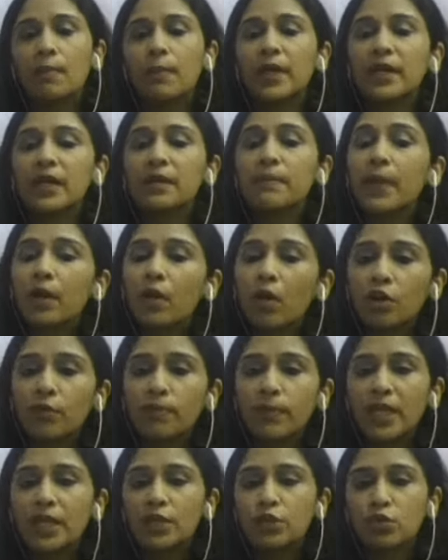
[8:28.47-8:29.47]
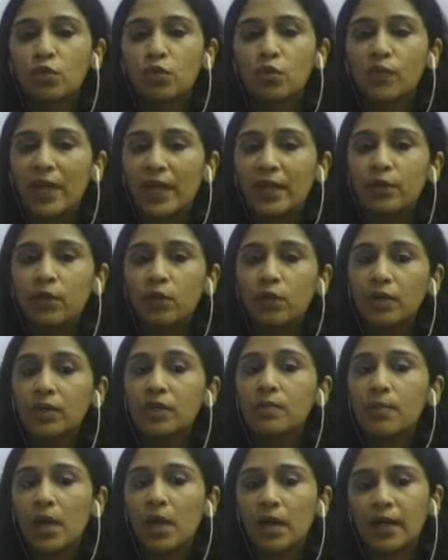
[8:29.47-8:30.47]
but it may not be so well known
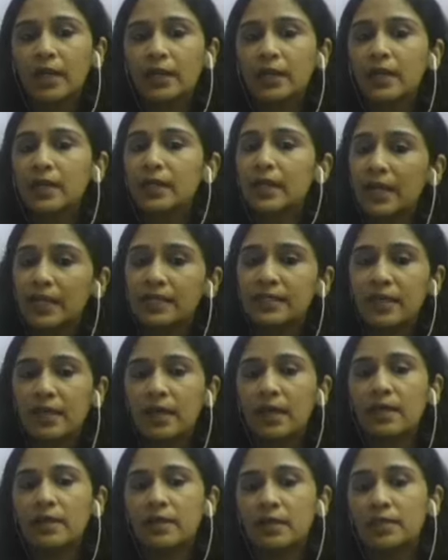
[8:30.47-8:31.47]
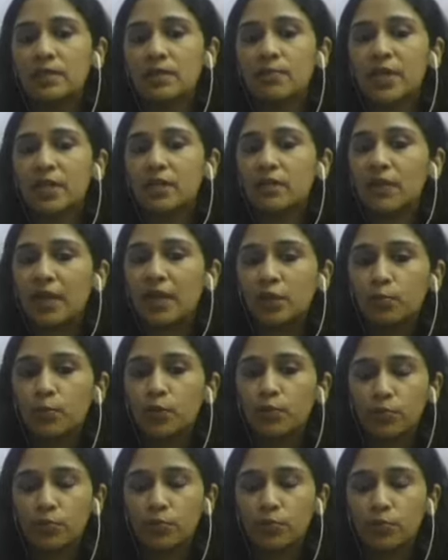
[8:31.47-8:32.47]
in the market, and hence again is a better value
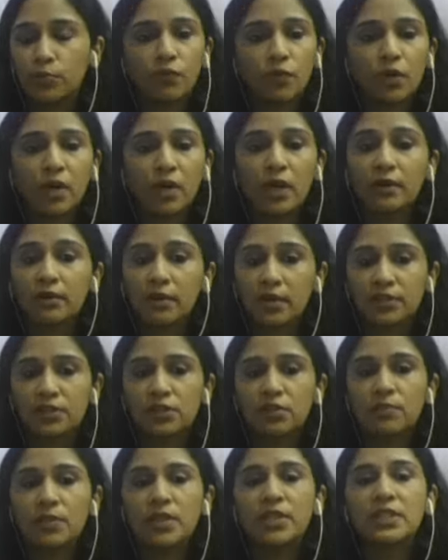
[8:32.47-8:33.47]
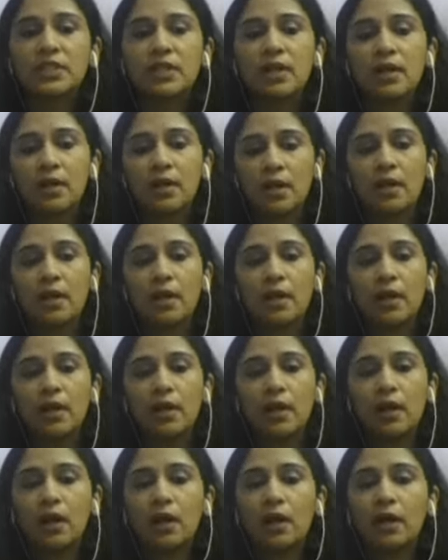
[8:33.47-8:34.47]
proposition for our customers.
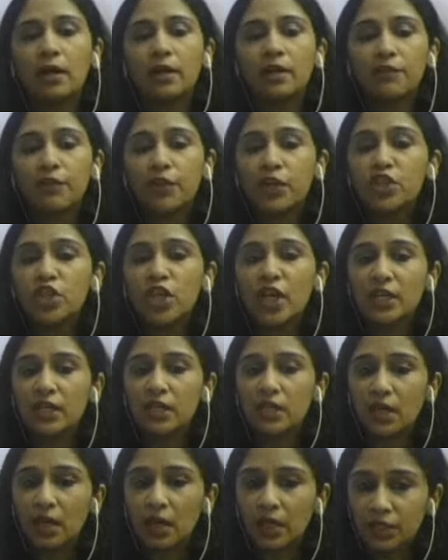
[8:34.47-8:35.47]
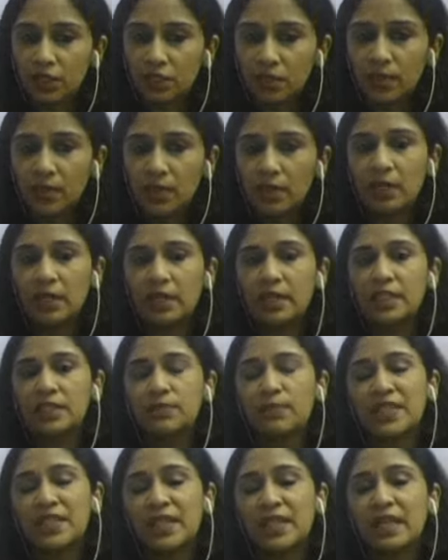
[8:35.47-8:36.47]
Differentiated customer
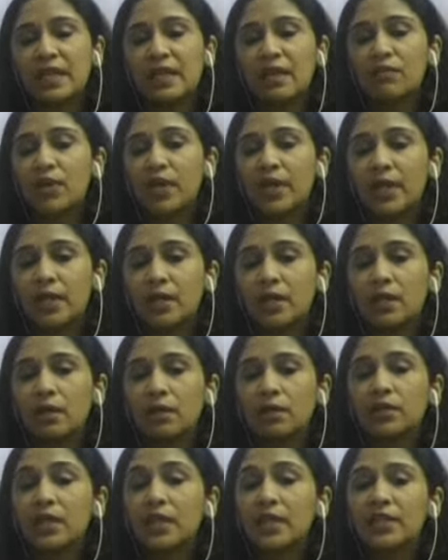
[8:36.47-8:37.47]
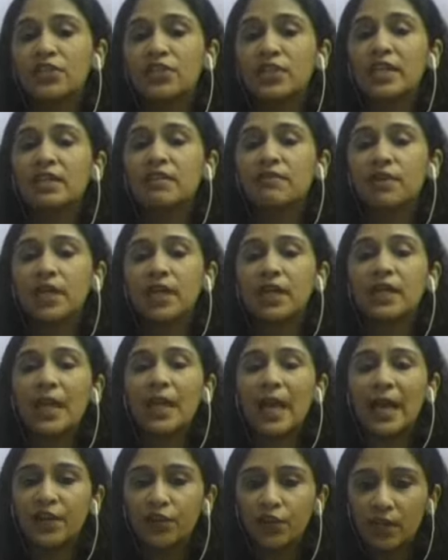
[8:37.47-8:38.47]
is basically where there are
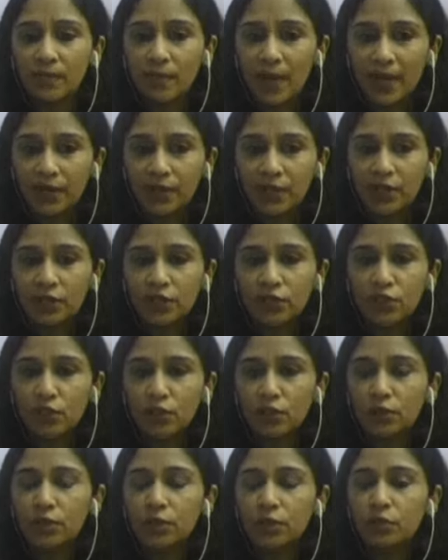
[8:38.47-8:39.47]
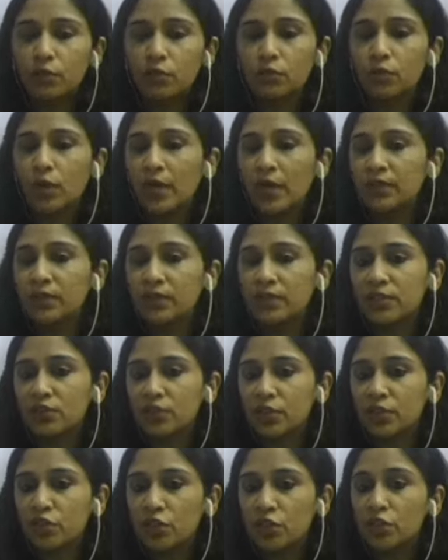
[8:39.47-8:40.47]
significant entry barriers due to either
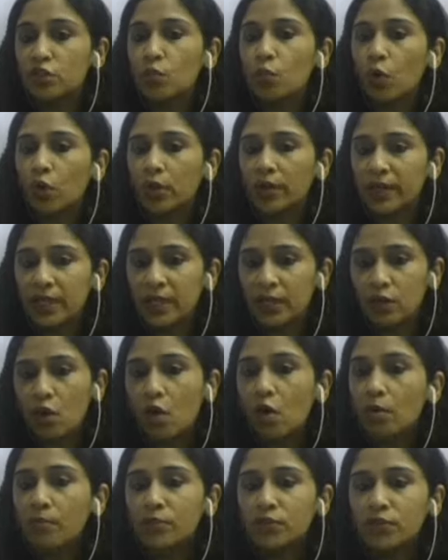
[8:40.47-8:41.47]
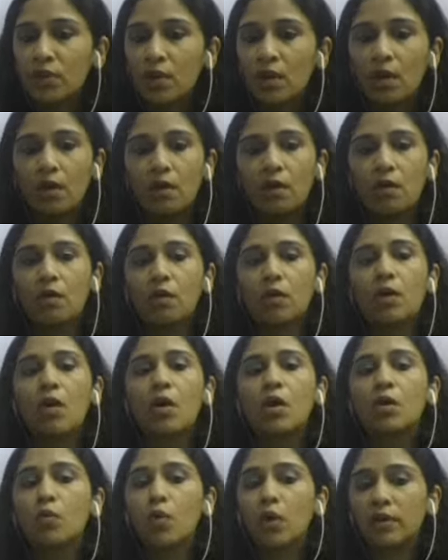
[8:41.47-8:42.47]
stringent quality norms or
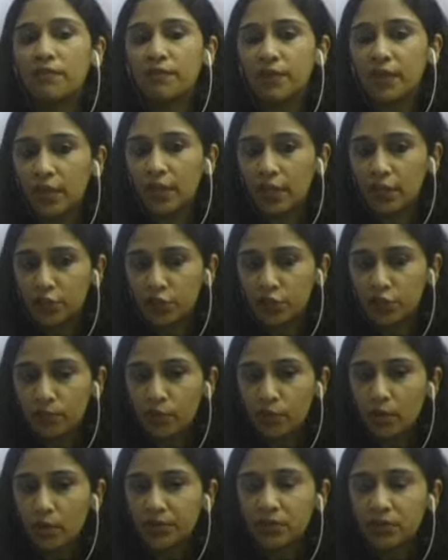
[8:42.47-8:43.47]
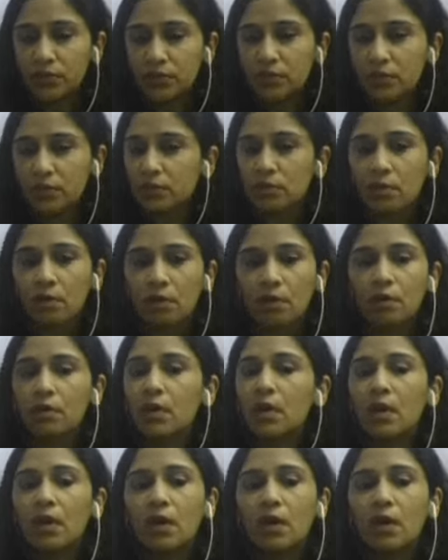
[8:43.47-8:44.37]
long qualification processes or